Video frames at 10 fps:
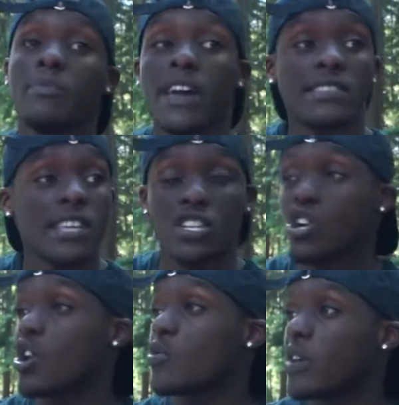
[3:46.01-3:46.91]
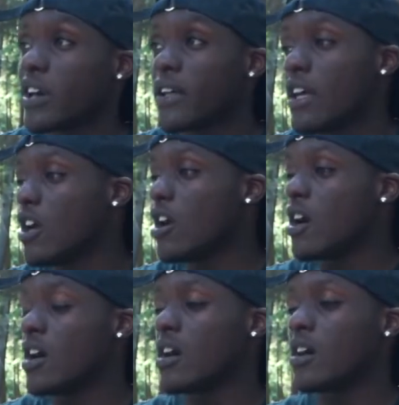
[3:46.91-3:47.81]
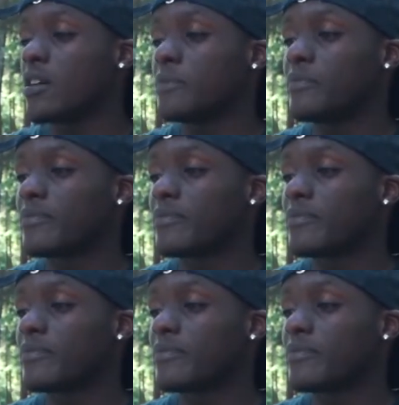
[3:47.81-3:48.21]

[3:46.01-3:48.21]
backstage hallway, so